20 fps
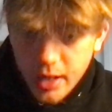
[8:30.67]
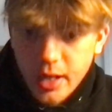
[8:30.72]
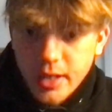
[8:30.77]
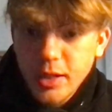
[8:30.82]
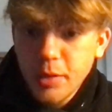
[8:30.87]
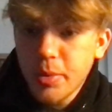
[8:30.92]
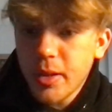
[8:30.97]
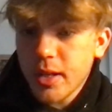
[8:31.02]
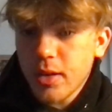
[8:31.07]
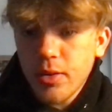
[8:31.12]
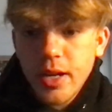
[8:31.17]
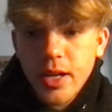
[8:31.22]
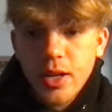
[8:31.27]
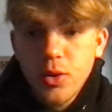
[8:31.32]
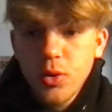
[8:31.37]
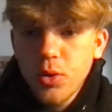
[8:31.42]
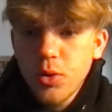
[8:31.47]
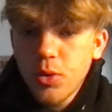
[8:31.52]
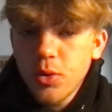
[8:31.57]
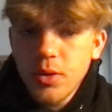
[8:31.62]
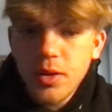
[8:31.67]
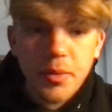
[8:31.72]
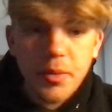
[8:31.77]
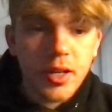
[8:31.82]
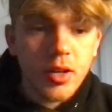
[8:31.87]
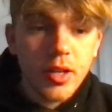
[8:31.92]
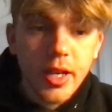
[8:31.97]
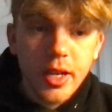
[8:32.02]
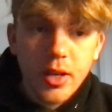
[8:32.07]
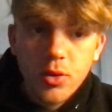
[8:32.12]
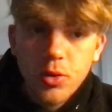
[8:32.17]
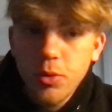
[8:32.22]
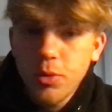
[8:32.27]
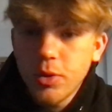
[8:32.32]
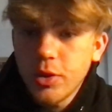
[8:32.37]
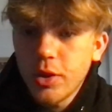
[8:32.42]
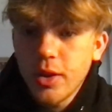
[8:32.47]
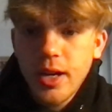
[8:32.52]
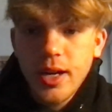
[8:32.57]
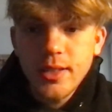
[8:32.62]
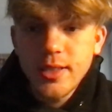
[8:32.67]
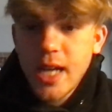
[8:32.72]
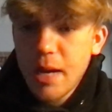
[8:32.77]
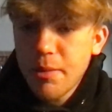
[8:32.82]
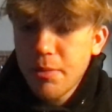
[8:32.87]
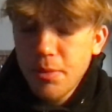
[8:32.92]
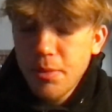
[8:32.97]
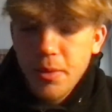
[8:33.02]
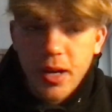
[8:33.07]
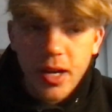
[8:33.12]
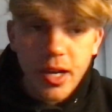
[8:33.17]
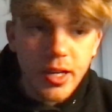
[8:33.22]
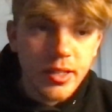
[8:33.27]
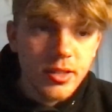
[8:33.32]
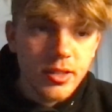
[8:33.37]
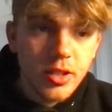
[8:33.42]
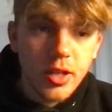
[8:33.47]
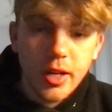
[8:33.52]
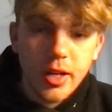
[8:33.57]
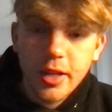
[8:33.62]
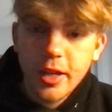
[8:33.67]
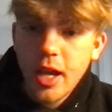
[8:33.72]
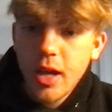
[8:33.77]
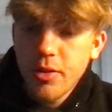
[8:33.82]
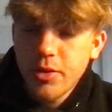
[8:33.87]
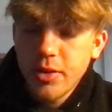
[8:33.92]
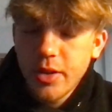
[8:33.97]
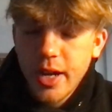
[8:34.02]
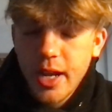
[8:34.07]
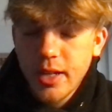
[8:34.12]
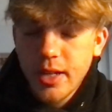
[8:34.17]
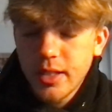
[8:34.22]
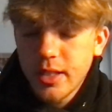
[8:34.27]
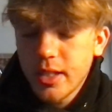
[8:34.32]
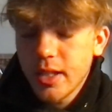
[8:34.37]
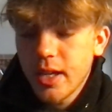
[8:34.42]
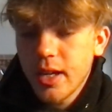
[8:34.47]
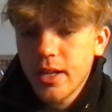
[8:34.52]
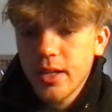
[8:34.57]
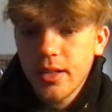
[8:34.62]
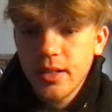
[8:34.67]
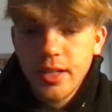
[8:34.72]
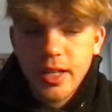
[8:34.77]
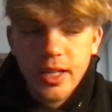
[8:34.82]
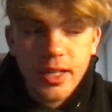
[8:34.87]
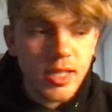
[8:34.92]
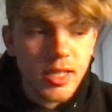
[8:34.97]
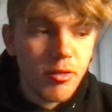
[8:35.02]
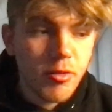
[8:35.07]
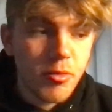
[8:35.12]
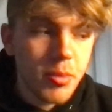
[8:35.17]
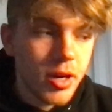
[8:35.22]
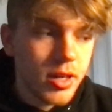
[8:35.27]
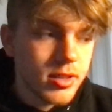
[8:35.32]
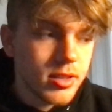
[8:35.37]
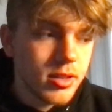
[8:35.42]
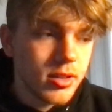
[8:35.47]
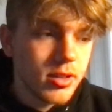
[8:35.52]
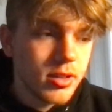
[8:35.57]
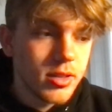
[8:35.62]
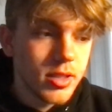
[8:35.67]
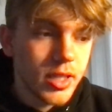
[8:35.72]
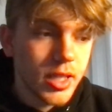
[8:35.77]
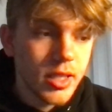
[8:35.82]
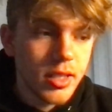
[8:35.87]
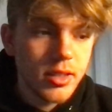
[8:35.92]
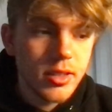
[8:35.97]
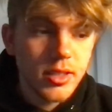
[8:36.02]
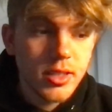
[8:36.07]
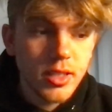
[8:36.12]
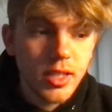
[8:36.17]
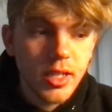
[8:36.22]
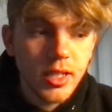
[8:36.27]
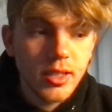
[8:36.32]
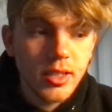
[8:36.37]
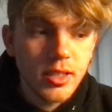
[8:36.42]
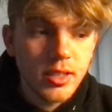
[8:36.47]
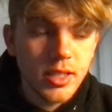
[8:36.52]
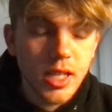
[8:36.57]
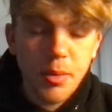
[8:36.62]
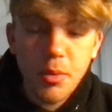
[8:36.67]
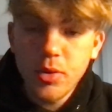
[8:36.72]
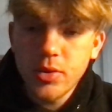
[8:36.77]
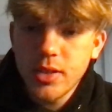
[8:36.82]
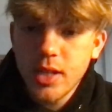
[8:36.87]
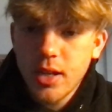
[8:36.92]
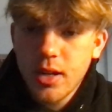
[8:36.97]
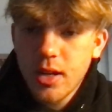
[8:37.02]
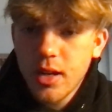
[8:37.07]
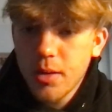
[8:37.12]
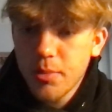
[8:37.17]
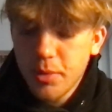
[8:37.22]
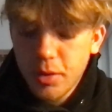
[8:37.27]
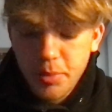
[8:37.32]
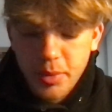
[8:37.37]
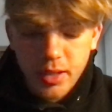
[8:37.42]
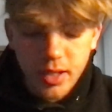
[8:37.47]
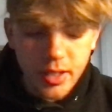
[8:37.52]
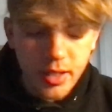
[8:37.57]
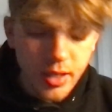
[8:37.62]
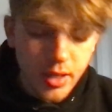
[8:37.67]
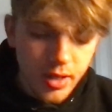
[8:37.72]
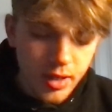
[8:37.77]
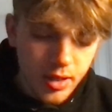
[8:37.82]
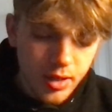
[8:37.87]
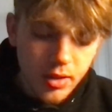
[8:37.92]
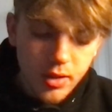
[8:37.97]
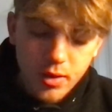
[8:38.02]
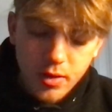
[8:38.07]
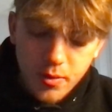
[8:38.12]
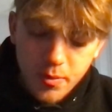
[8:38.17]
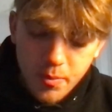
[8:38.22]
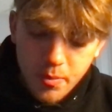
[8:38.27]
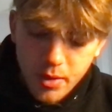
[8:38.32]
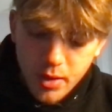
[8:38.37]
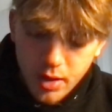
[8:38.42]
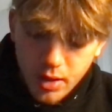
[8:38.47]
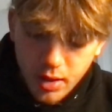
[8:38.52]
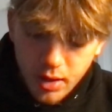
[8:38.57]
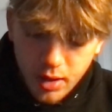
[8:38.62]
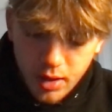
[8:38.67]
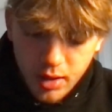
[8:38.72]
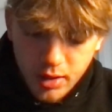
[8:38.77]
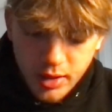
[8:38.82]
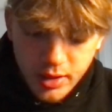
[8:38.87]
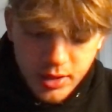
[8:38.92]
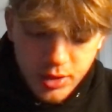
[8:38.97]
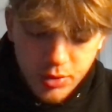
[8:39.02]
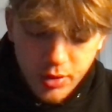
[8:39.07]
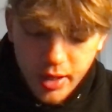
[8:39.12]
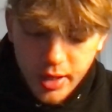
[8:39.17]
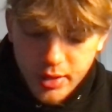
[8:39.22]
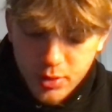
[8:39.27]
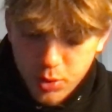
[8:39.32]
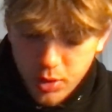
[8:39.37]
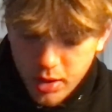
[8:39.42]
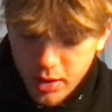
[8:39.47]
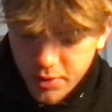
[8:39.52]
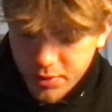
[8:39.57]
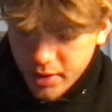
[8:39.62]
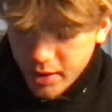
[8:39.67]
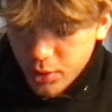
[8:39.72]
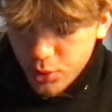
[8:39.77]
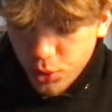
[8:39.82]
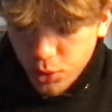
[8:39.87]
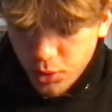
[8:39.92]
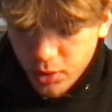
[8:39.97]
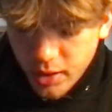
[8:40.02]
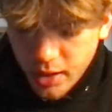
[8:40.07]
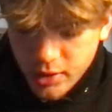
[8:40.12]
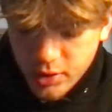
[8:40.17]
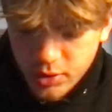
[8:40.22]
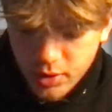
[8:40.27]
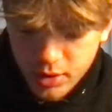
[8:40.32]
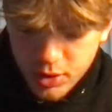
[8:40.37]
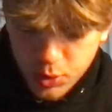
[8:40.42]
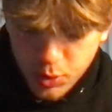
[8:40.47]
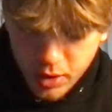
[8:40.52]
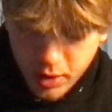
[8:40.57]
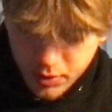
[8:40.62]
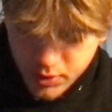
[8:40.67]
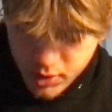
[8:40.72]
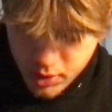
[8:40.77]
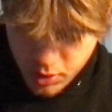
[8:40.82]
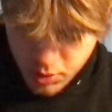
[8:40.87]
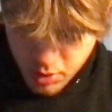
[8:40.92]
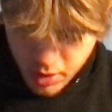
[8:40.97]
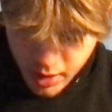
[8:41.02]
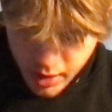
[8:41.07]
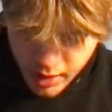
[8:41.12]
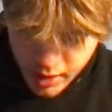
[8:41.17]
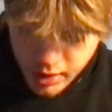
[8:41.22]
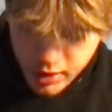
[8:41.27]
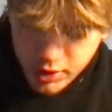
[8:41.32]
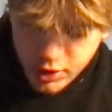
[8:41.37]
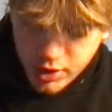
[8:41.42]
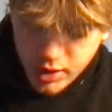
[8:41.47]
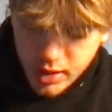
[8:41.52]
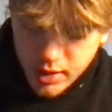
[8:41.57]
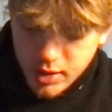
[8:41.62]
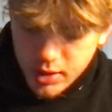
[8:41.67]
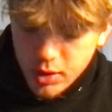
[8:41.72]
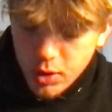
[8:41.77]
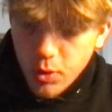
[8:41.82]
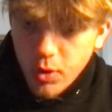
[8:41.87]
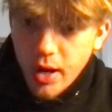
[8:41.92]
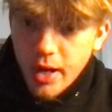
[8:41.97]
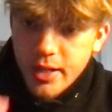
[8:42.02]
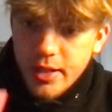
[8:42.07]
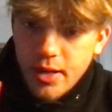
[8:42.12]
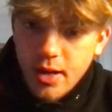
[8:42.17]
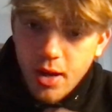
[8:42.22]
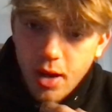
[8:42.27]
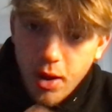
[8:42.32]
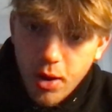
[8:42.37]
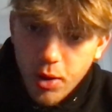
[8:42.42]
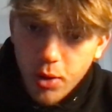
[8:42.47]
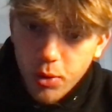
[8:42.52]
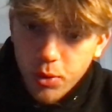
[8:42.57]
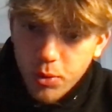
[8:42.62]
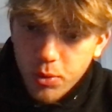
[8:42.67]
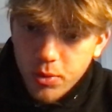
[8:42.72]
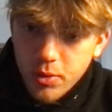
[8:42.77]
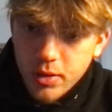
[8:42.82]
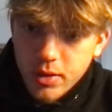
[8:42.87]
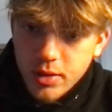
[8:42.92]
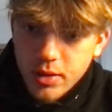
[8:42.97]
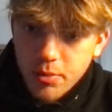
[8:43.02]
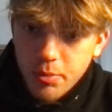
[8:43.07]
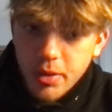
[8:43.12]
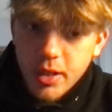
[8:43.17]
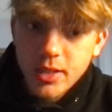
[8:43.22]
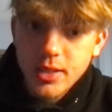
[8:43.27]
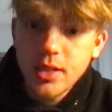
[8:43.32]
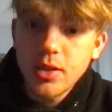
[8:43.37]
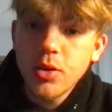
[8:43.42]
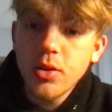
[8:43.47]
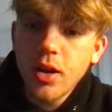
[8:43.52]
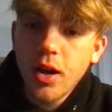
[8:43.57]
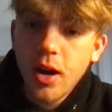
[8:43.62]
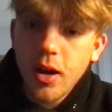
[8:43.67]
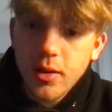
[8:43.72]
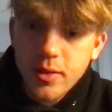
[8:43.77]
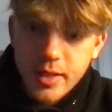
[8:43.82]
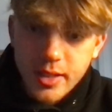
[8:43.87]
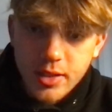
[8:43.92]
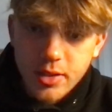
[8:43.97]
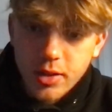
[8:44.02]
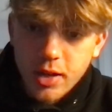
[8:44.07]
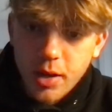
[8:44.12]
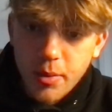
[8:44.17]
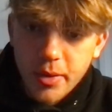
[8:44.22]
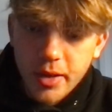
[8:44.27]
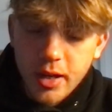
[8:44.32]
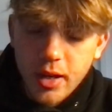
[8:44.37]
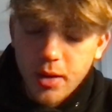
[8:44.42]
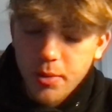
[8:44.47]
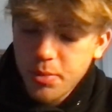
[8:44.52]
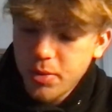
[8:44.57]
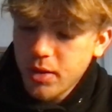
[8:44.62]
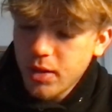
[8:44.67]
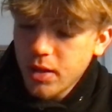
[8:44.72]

and they'd be like, okay, cool. And I'm like, okay, cool. You got a time in mind? You got a calendar handy to kind of get a time in mind to get the demo set up? They'll be like, yeah, let's try 12. Like, cool, got you on 12. So just so I know, because I know the holidays are coming up,